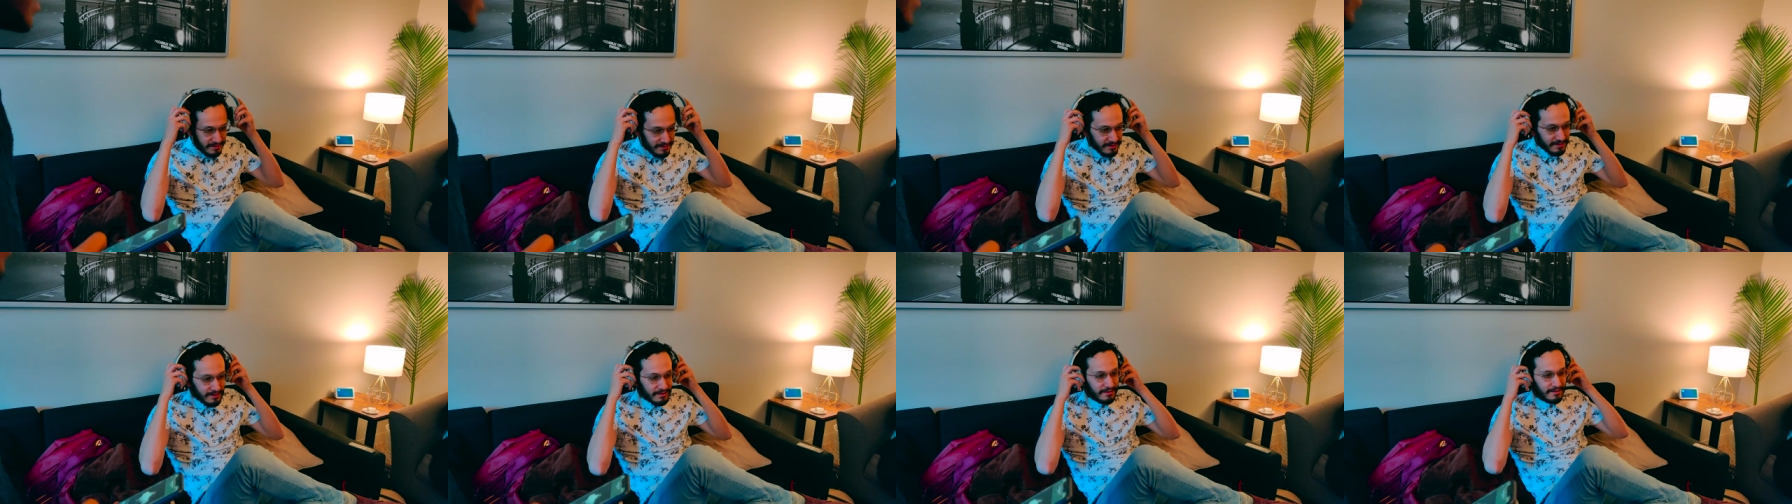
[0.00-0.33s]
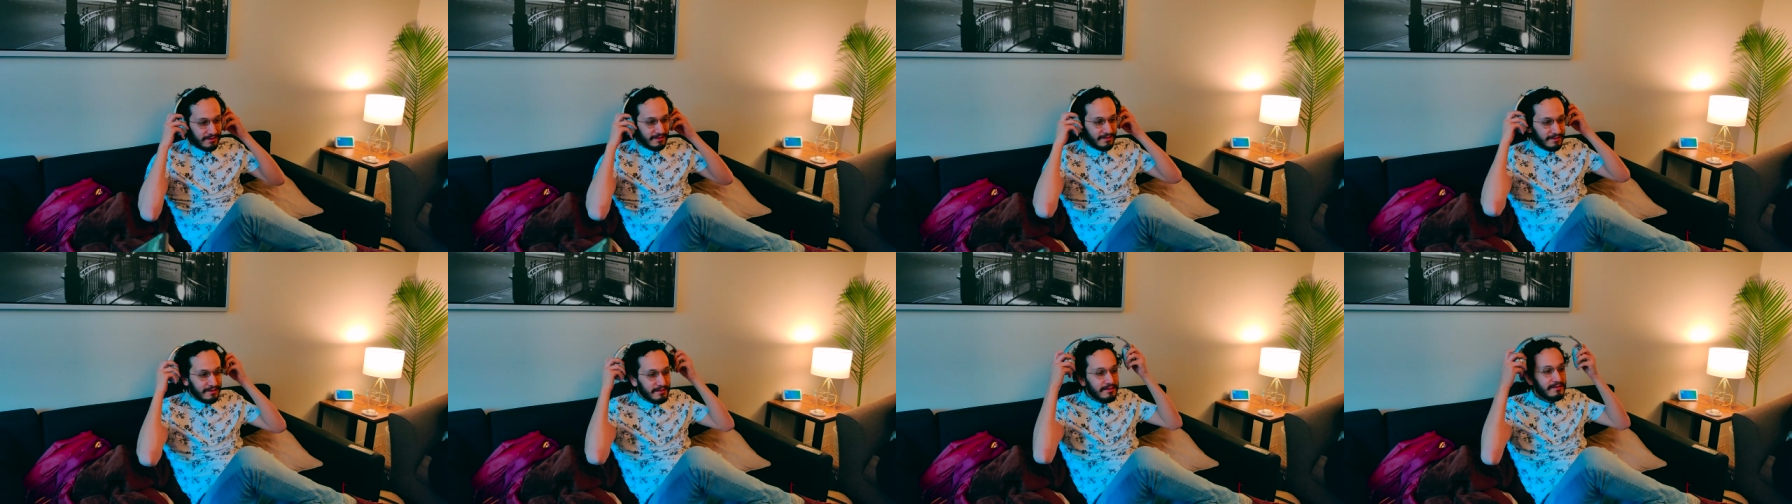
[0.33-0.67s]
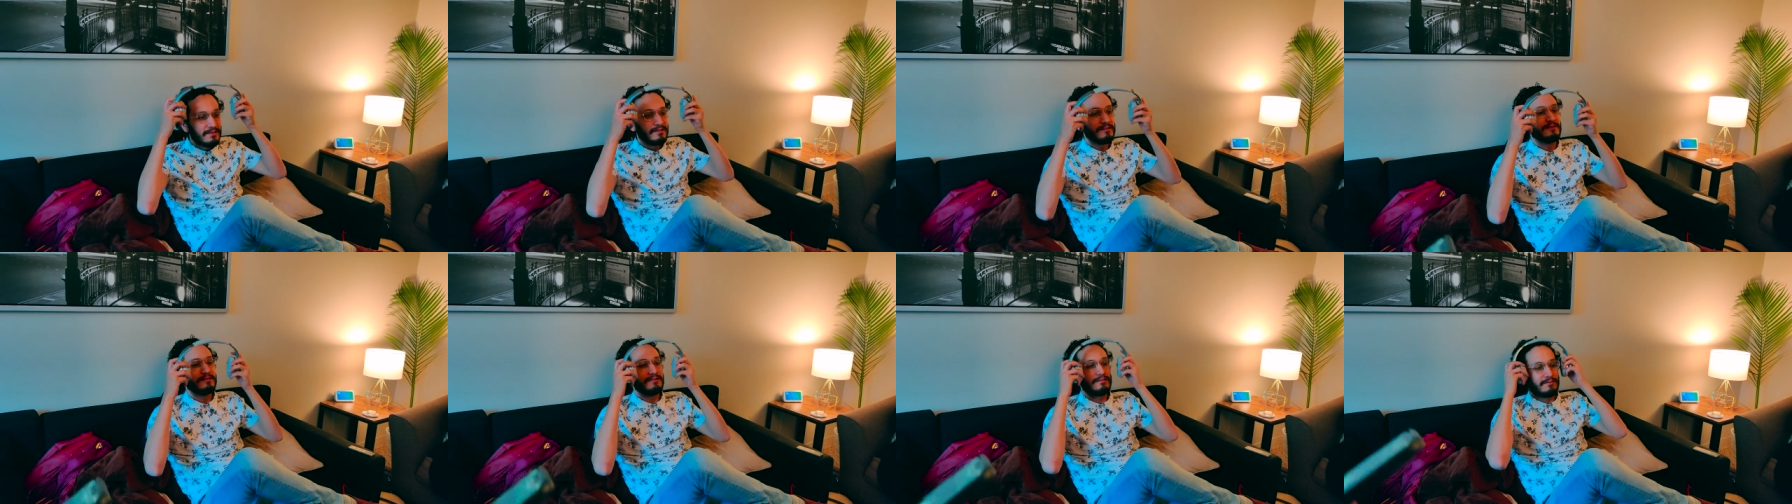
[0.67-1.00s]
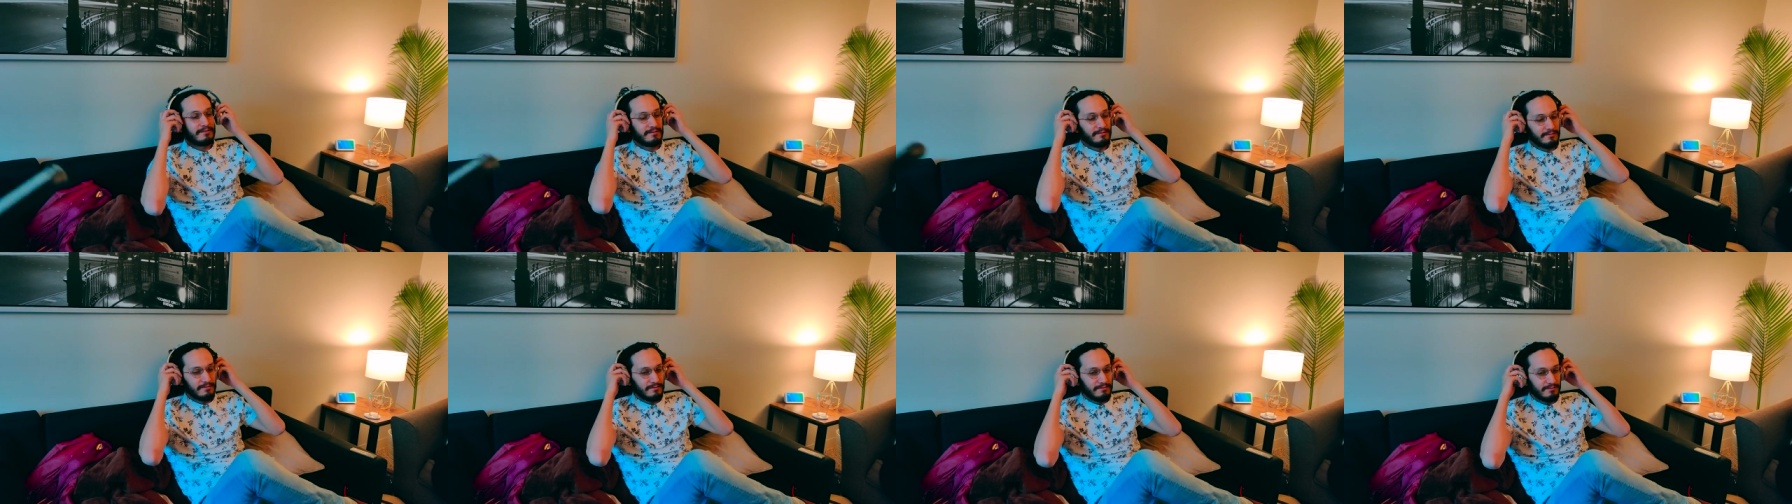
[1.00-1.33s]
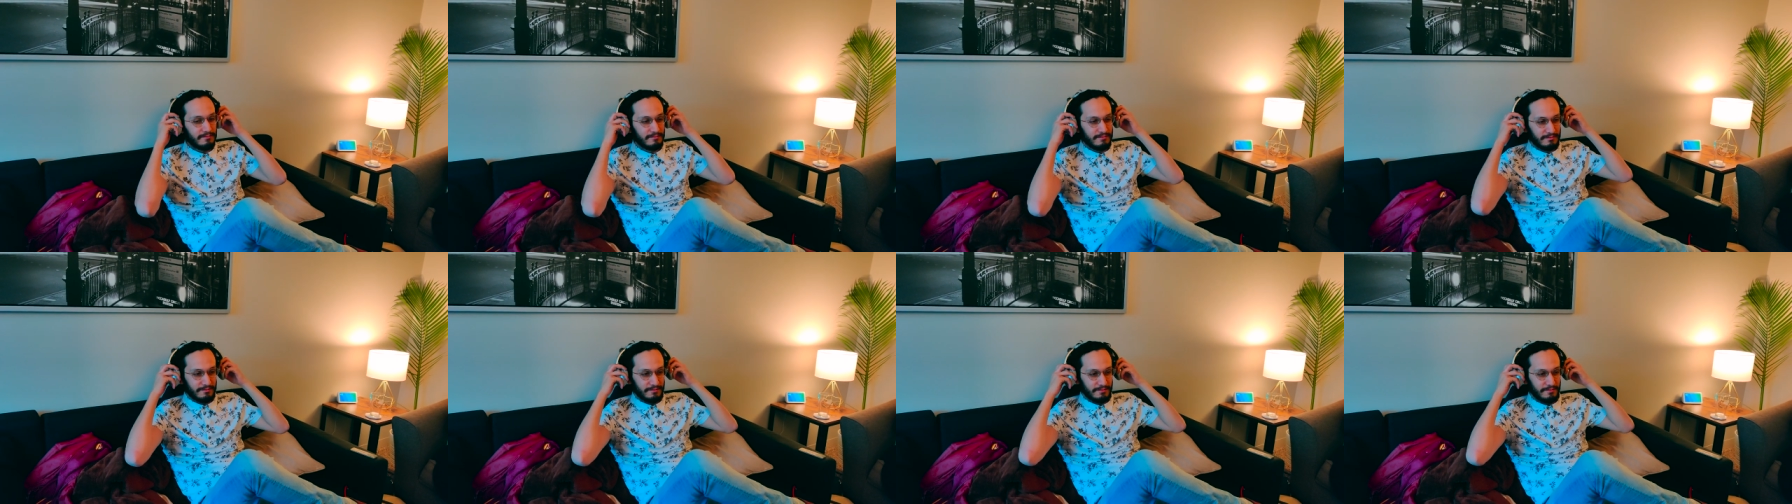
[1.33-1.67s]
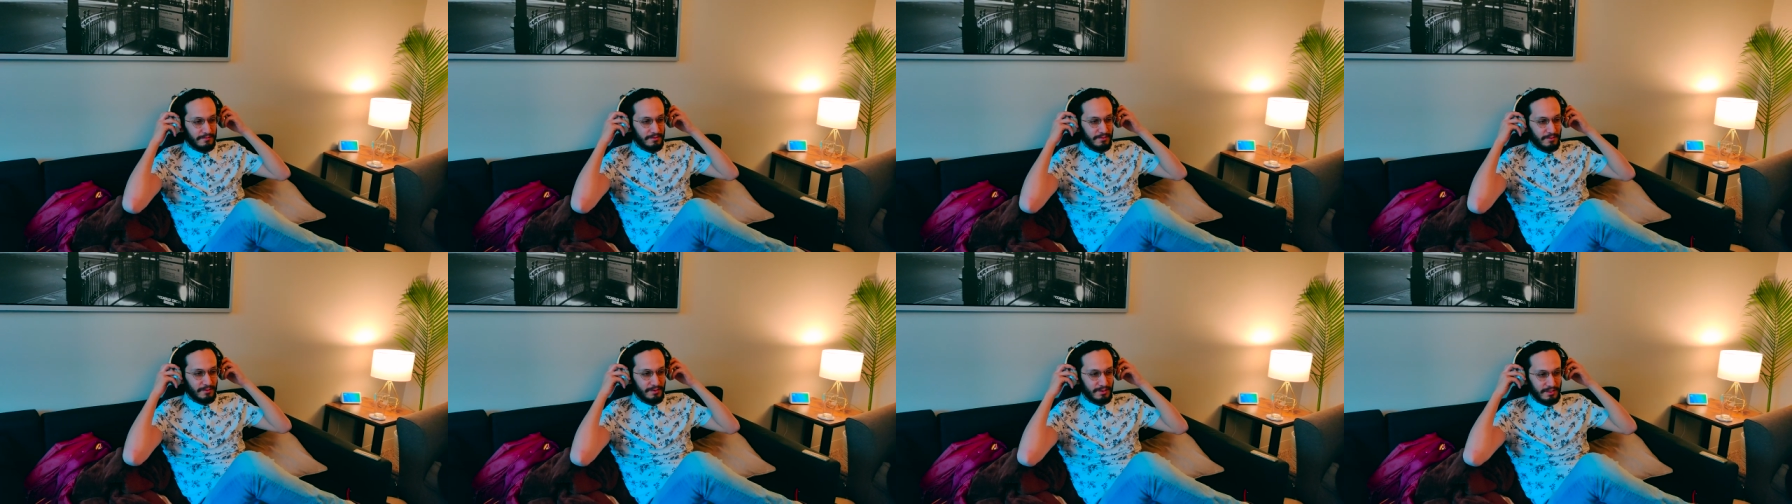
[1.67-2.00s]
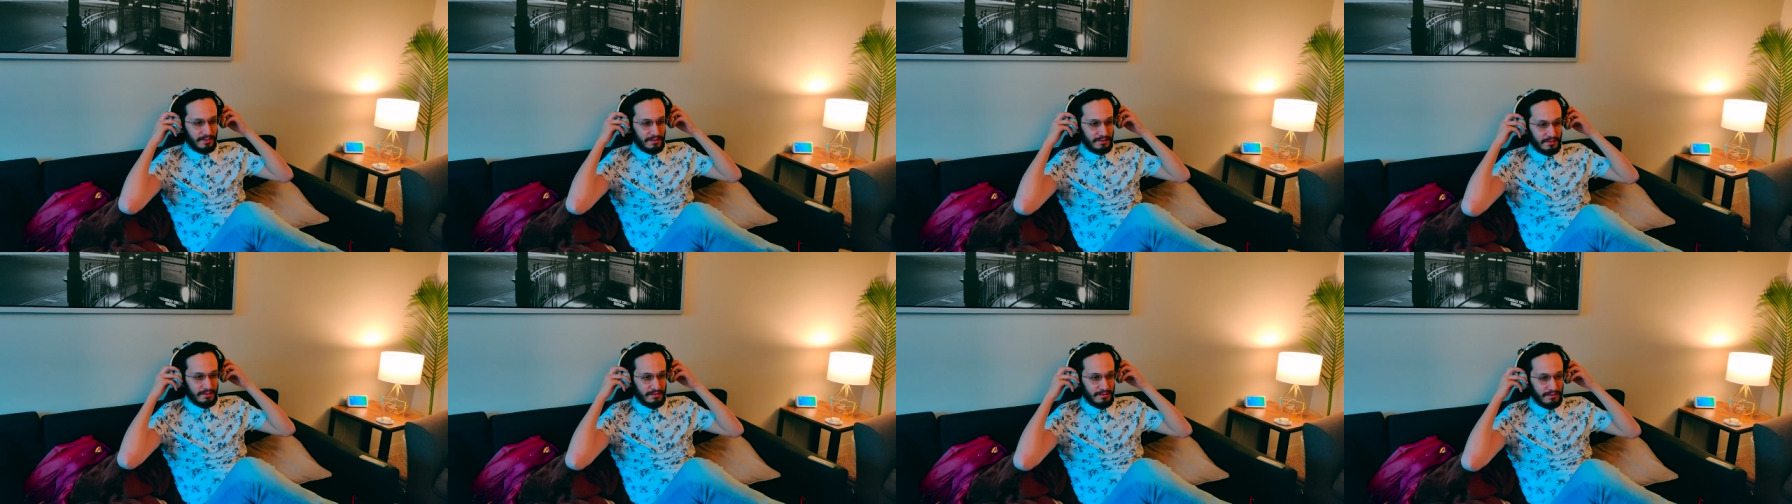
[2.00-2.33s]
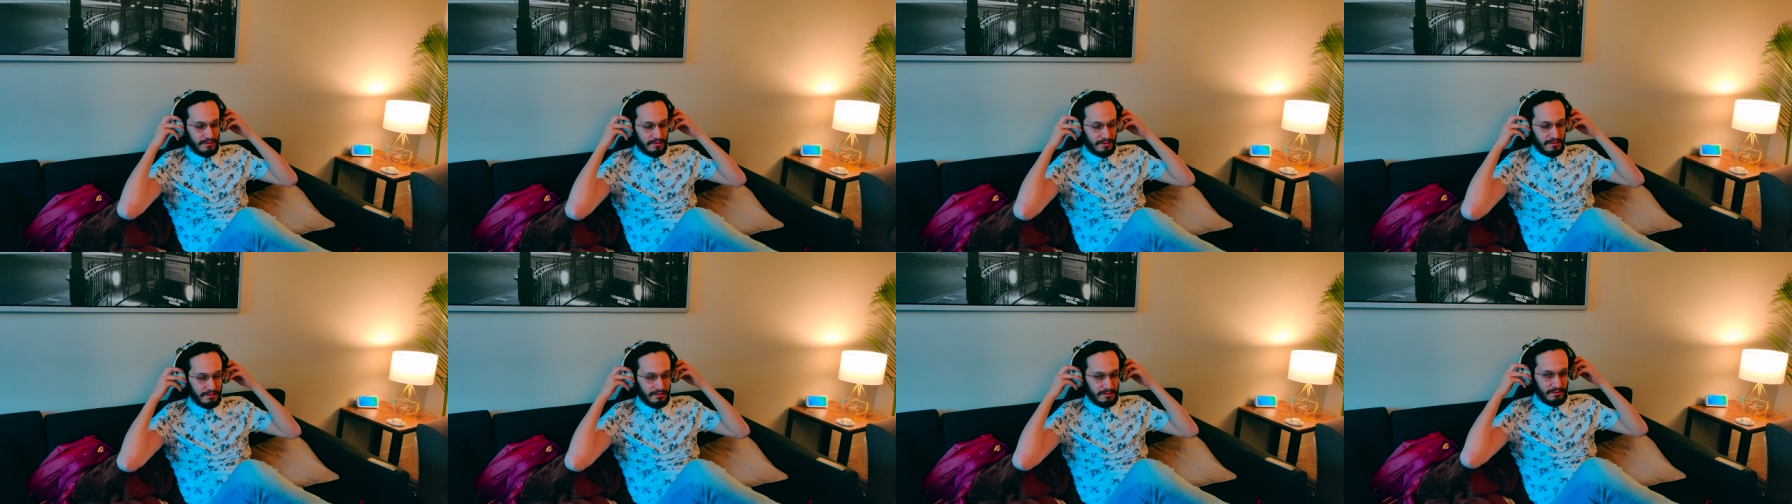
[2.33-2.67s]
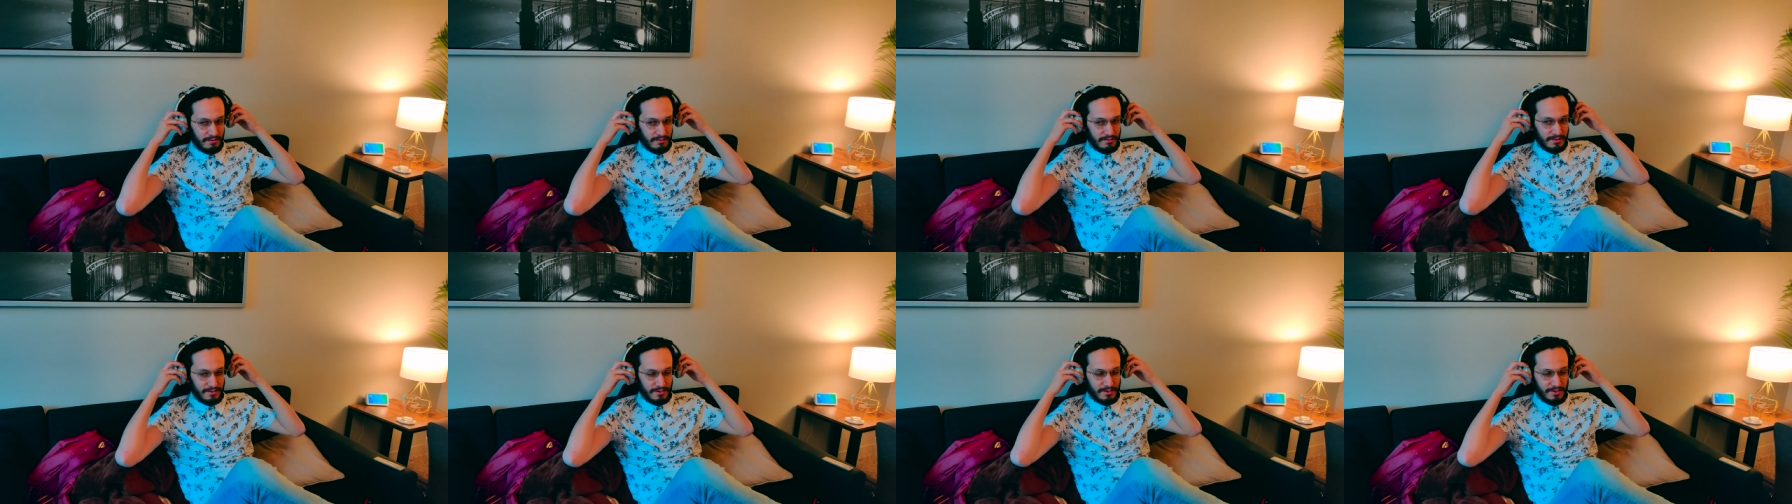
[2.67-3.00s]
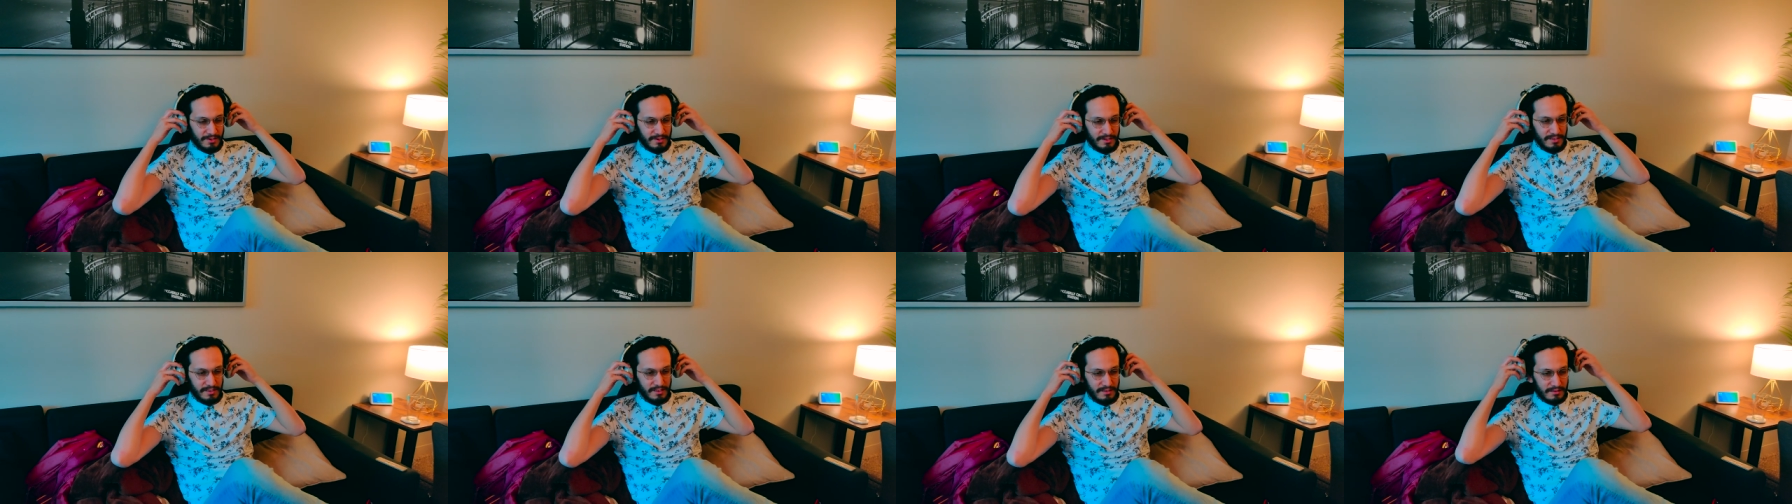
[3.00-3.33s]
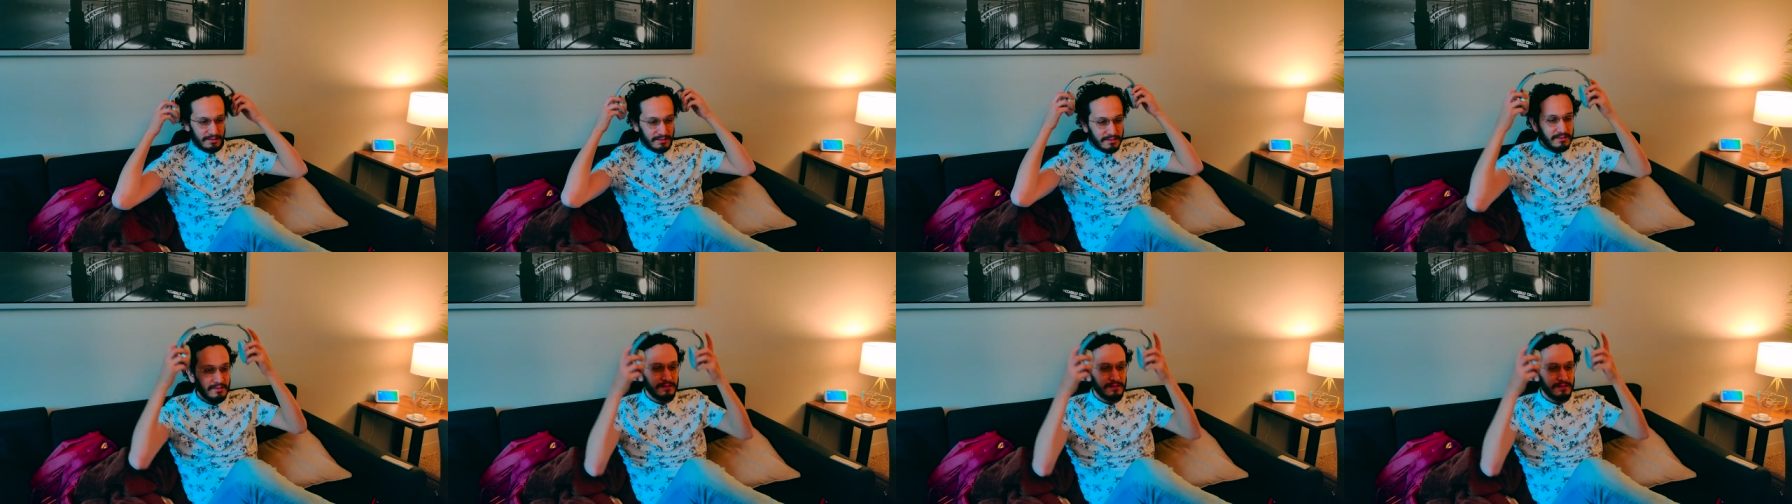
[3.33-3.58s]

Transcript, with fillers: How do they feel to you? How do they? Pretty, very sturdy.